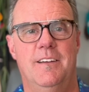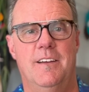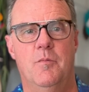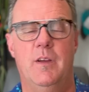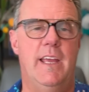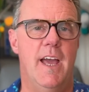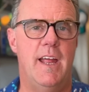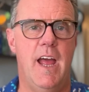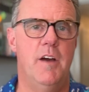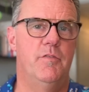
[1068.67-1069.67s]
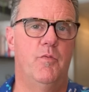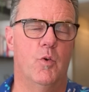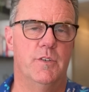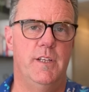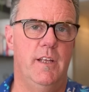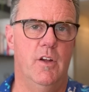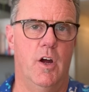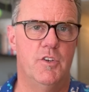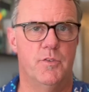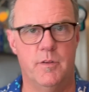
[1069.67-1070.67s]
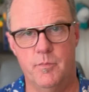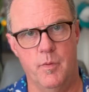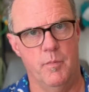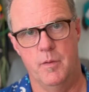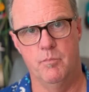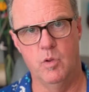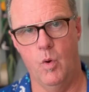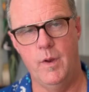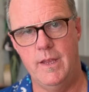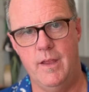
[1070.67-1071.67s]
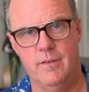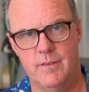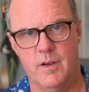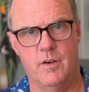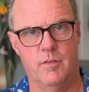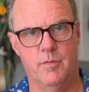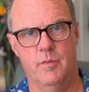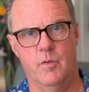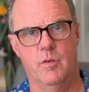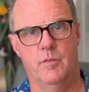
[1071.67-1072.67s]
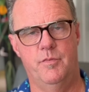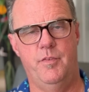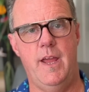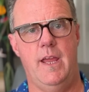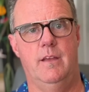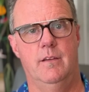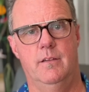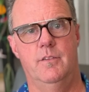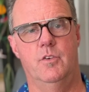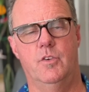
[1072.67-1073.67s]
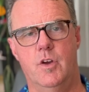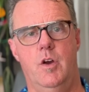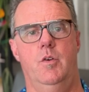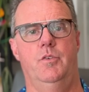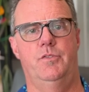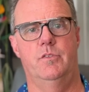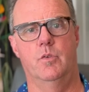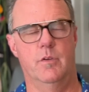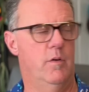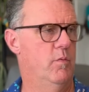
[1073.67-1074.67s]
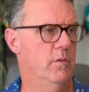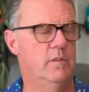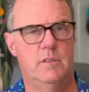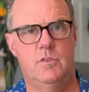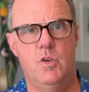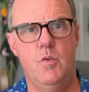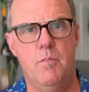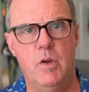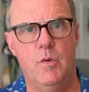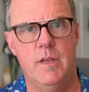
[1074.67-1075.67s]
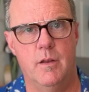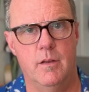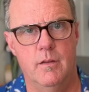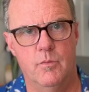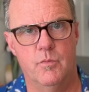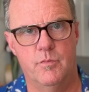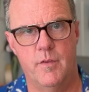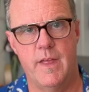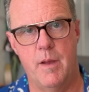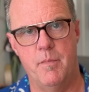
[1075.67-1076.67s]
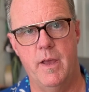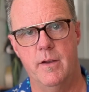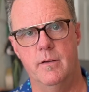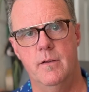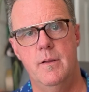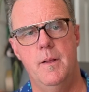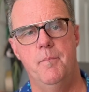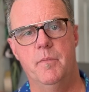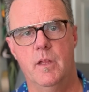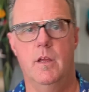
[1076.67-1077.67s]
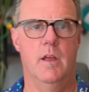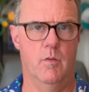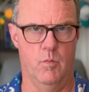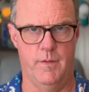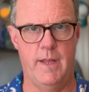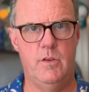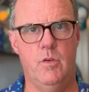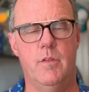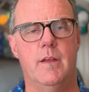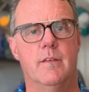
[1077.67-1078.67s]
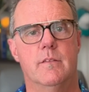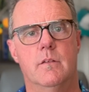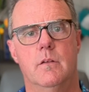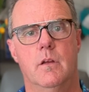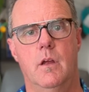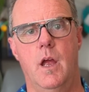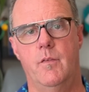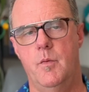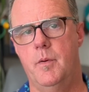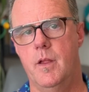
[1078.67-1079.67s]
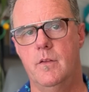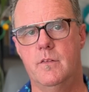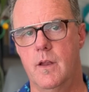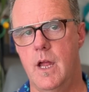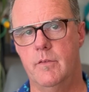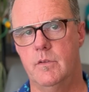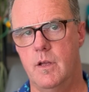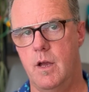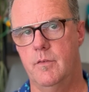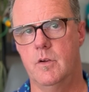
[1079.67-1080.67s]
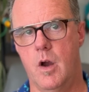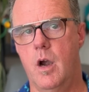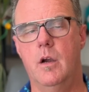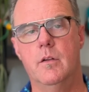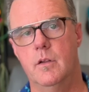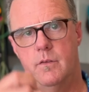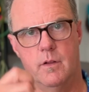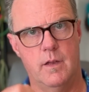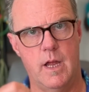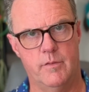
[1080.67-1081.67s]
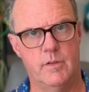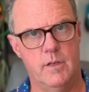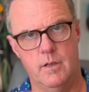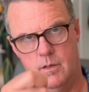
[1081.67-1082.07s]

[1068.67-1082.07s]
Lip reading: We can't have 1,400 employees that are fake. They're ghosts, or 2 million for that matter. When they do this, everybody that's going to have a card is going to have to,